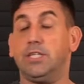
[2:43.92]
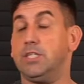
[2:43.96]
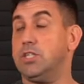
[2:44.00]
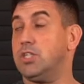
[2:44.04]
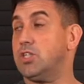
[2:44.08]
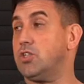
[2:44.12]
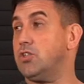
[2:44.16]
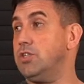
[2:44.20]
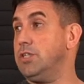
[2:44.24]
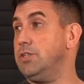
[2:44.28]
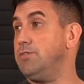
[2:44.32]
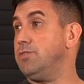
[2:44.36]
in the
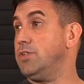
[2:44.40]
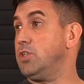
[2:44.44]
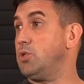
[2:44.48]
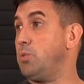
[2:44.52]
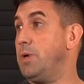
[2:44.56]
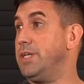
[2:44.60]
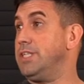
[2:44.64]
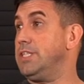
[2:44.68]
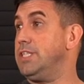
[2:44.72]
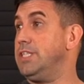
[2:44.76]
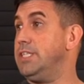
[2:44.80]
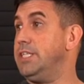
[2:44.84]
industry for
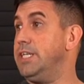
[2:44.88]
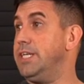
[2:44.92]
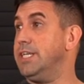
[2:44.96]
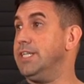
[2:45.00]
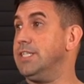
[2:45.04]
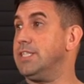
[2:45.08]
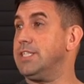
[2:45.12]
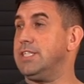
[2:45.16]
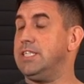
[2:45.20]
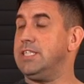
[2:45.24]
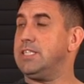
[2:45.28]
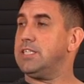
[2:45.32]
20
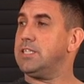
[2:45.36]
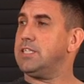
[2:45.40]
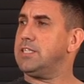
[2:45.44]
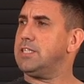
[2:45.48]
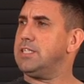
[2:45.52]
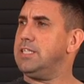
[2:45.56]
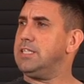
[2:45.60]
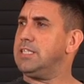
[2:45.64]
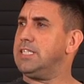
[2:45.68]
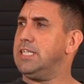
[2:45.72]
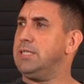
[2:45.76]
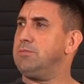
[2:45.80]
years.
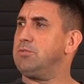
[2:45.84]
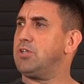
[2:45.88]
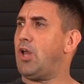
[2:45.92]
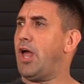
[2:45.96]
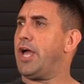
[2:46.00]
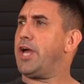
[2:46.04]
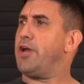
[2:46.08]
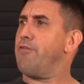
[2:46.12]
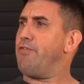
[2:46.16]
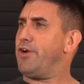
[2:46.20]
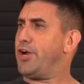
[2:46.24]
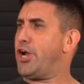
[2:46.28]
This seems
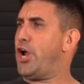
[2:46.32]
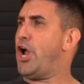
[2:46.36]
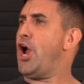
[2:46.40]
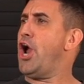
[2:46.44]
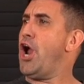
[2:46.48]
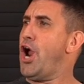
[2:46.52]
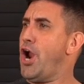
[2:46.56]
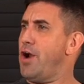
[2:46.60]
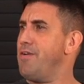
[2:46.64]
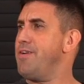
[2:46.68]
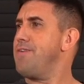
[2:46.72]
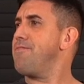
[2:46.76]
like a
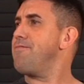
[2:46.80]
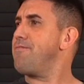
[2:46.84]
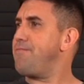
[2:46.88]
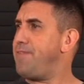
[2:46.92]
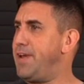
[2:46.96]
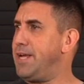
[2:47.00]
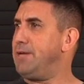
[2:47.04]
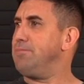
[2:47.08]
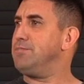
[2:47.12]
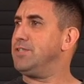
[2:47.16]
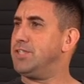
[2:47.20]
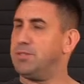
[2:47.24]
recurring
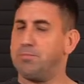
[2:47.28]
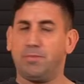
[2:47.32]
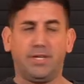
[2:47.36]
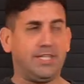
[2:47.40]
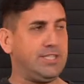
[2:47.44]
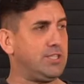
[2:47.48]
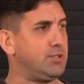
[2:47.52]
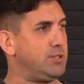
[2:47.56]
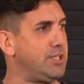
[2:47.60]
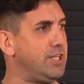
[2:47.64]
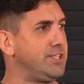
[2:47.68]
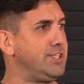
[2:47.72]
thing to
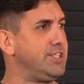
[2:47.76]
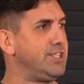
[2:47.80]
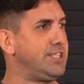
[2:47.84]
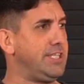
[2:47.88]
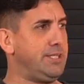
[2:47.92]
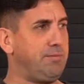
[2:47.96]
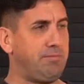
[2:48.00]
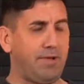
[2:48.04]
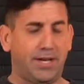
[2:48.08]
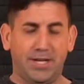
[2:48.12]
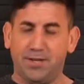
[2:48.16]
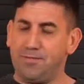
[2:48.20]
me, so it doesn't
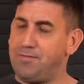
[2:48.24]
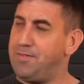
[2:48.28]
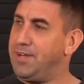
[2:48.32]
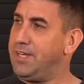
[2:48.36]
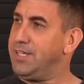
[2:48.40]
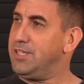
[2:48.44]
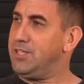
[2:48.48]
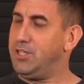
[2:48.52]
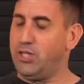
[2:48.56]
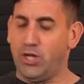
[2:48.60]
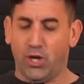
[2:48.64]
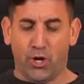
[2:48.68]
seem
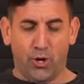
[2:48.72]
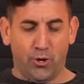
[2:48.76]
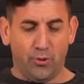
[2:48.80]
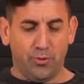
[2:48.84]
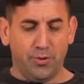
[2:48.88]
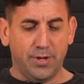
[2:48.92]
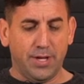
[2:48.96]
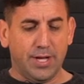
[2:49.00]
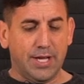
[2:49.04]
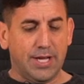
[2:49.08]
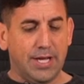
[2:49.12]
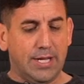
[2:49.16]
anything
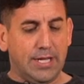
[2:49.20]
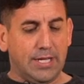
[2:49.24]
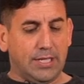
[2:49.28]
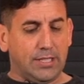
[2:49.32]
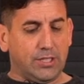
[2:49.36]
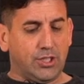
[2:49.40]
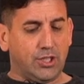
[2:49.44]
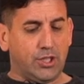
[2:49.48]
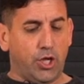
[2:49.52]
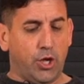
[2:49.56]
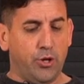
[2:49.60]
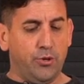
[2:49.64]
new.
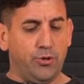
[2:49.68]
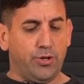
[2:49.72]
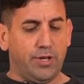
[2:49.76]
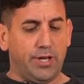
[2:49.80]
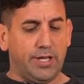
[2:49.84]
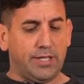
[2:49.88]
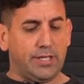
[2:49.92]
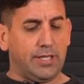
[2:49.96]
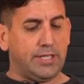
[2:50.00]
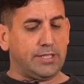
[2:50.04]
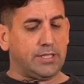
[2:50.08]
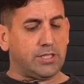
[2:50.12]
So
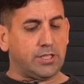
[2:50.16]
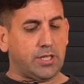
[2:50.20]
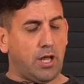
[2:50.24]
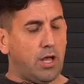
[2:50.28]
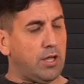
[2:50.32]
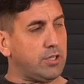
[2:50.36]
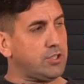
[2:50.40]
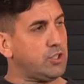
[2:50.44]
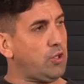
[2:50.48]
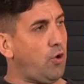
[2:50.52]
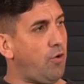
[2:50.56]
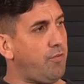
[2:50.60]
let's
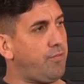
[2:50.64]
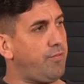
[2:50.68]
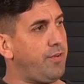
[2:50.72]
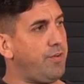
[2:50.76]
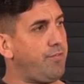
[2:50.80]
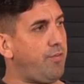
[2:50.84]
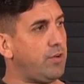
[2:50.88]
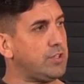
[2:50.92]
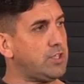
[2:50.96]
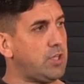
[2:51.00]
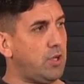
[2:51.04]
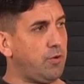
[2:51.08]
start off,
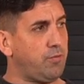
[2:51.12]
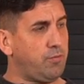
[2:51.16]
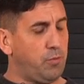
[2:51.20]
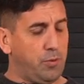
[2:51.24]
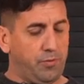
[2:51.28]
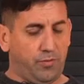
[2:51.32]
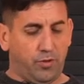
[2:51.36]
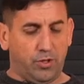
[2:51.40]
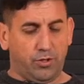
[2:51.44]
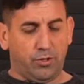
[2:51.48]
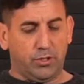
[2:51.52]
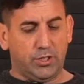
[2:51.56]
if I start off
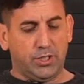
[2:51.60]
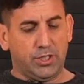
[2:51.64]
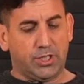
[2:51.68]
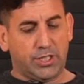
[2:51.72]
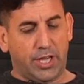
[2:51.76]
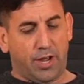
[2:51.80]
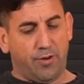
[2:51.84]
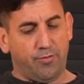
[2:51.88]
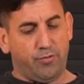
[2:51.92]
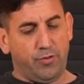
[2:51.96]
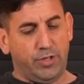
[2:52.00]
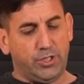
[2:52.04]
with
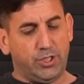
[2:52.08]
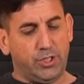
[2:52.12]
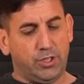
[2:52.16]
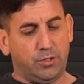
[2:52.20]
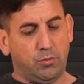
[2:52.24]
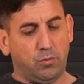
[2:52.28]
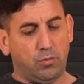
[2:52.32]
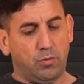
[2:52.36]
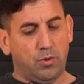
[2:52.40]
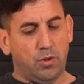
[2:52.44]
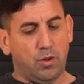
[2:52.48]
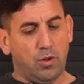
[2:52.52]
yourself,
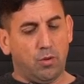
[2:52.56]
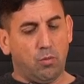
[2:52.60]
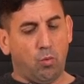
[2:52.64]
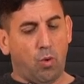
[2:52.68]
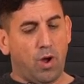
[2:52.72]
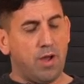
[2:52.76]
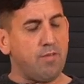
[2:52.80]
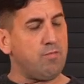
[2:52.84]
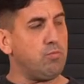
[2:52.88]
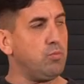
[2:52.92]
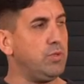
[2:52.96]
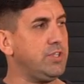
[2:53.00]
Richard,
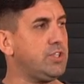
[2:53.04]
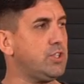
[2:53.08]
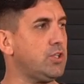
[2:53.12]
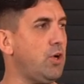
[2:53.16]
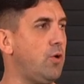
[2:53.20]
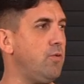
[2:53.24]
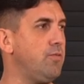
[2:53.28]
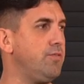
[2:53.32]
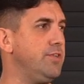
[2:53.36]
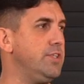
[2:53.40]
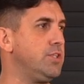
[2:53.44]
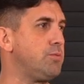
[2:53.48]
why haven't we
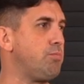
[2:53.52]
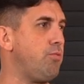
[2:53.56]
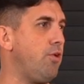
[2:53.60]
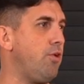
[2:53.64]
solved this